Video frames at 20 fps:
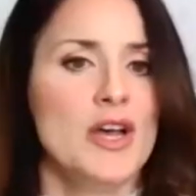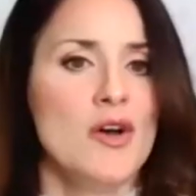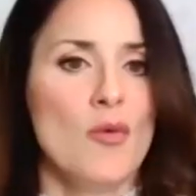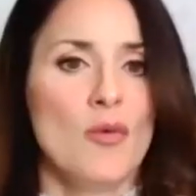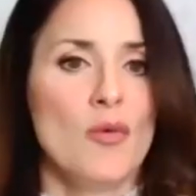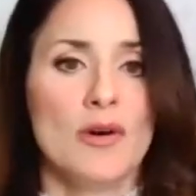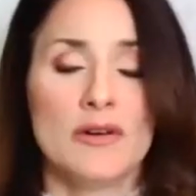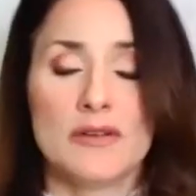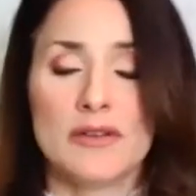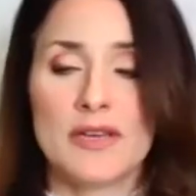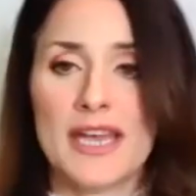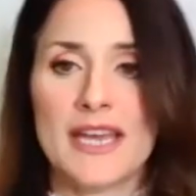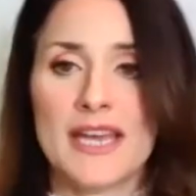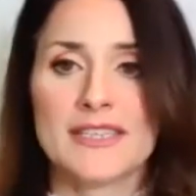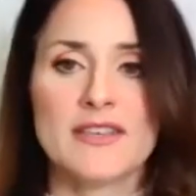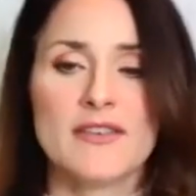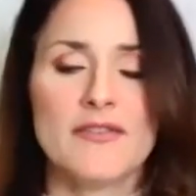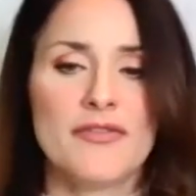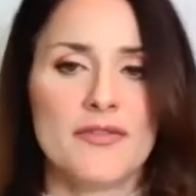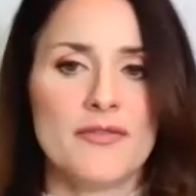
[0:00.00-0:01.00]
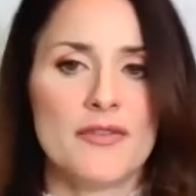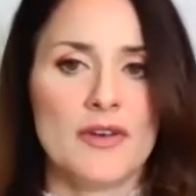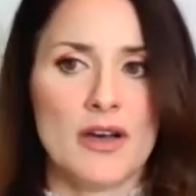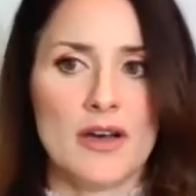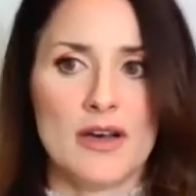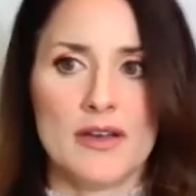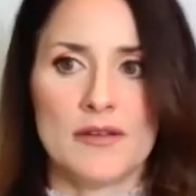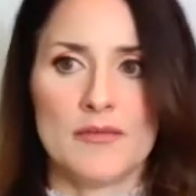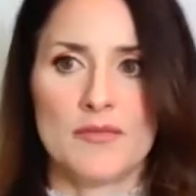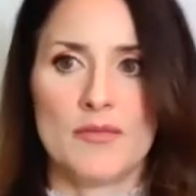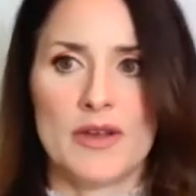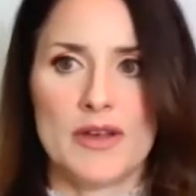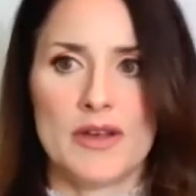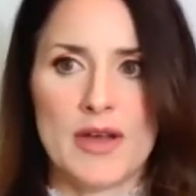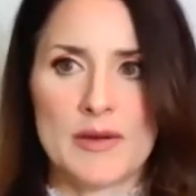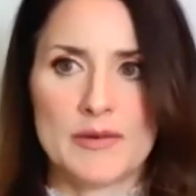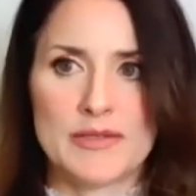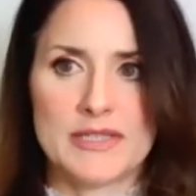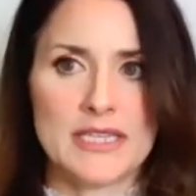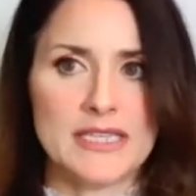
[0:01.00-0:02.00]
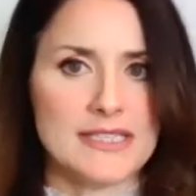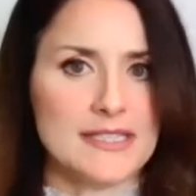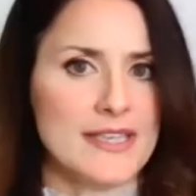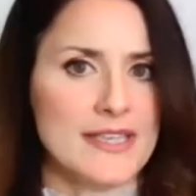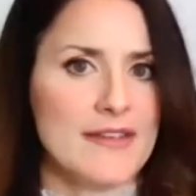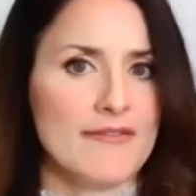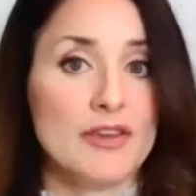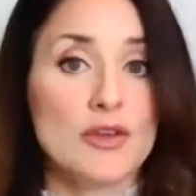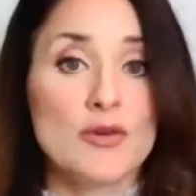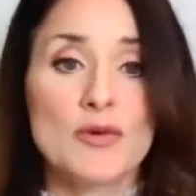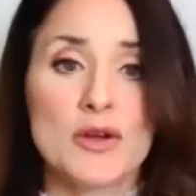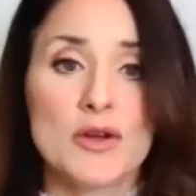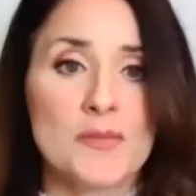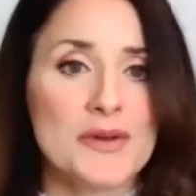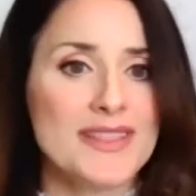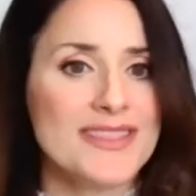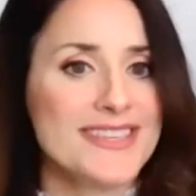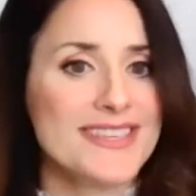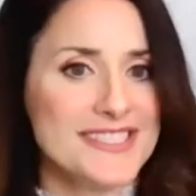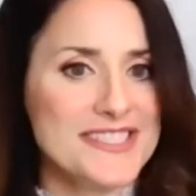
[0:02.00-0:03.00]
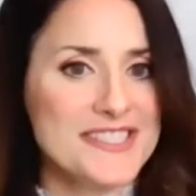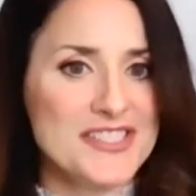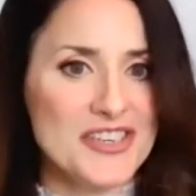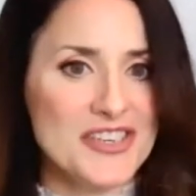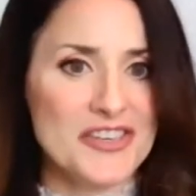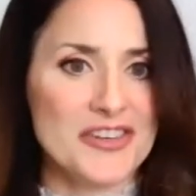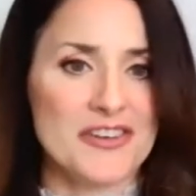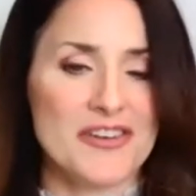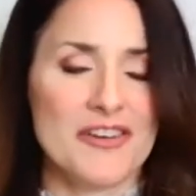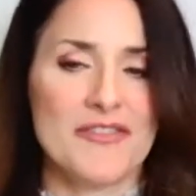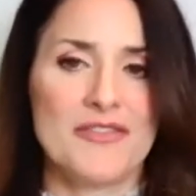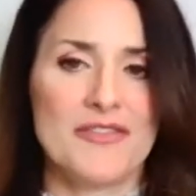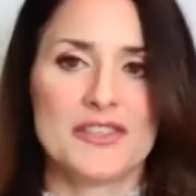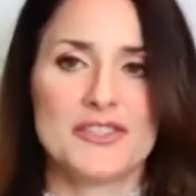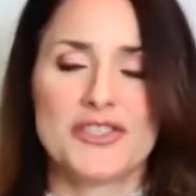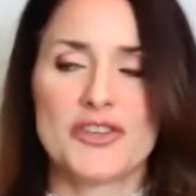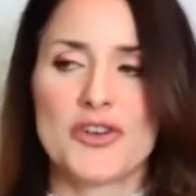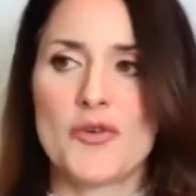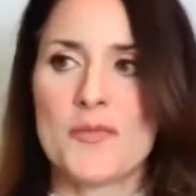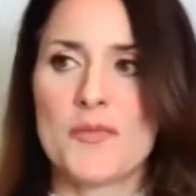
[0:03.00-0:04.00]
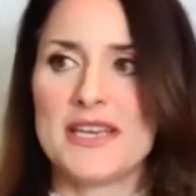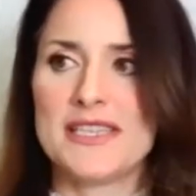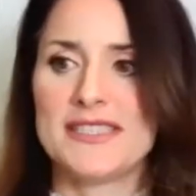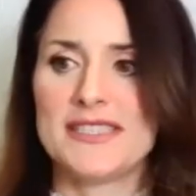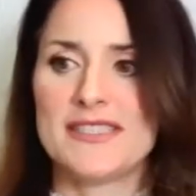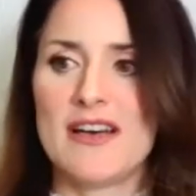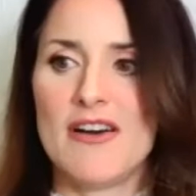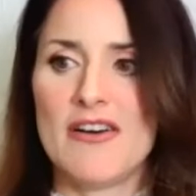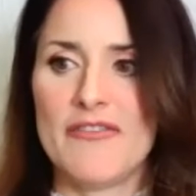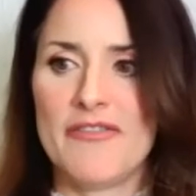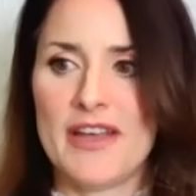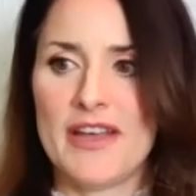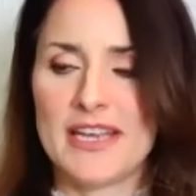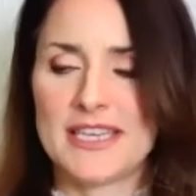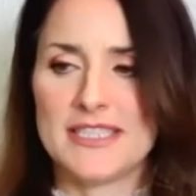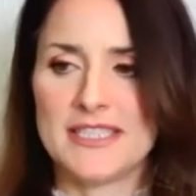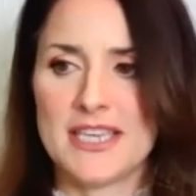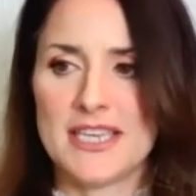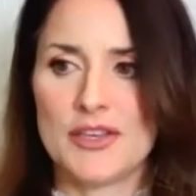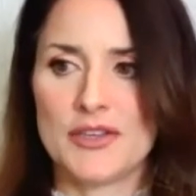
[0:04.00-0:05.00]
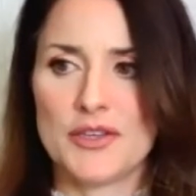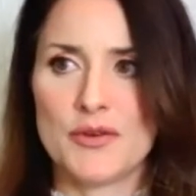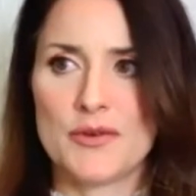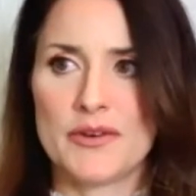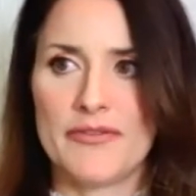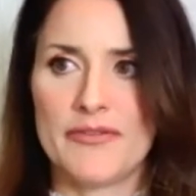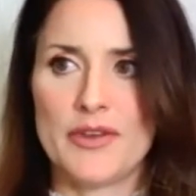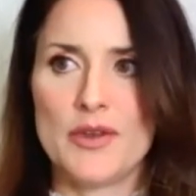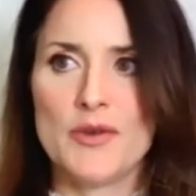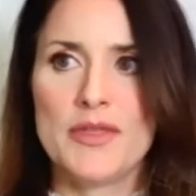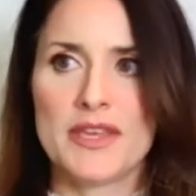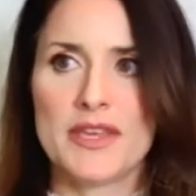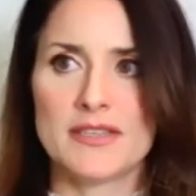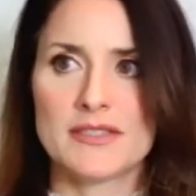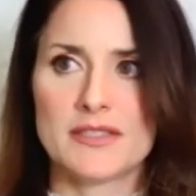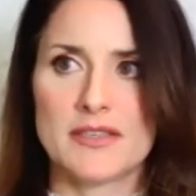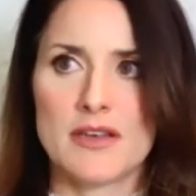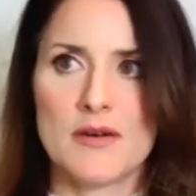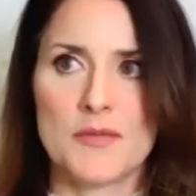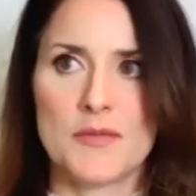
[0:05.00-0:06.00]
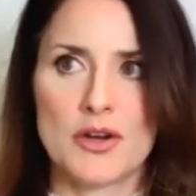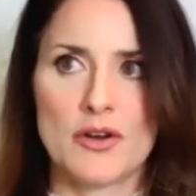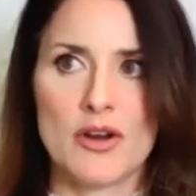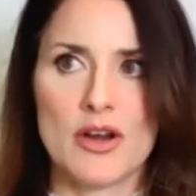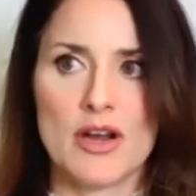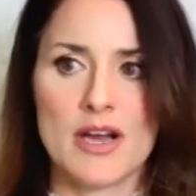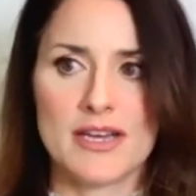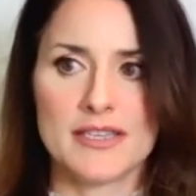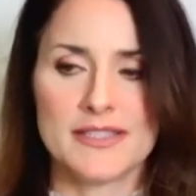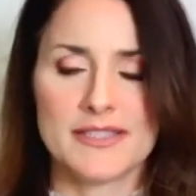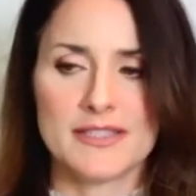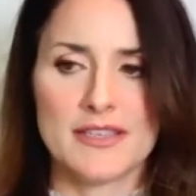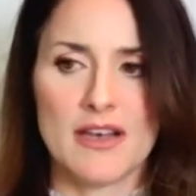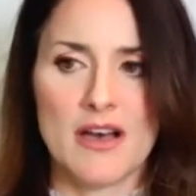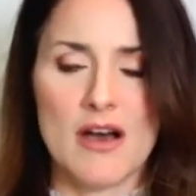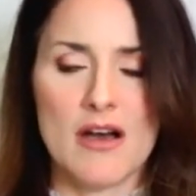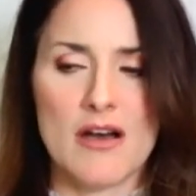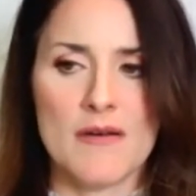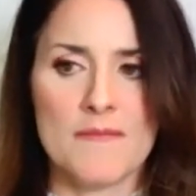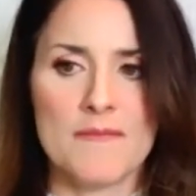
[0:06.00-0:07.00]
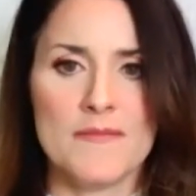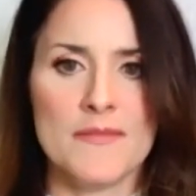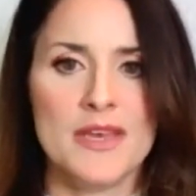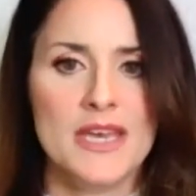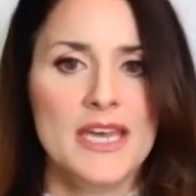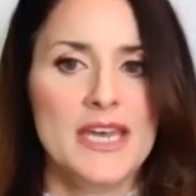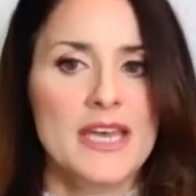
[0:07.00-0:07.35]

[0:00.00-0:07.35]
Well, as a, uh, I was going to say viewer, but listener of the show myself, I can tell you a few things come across. Um,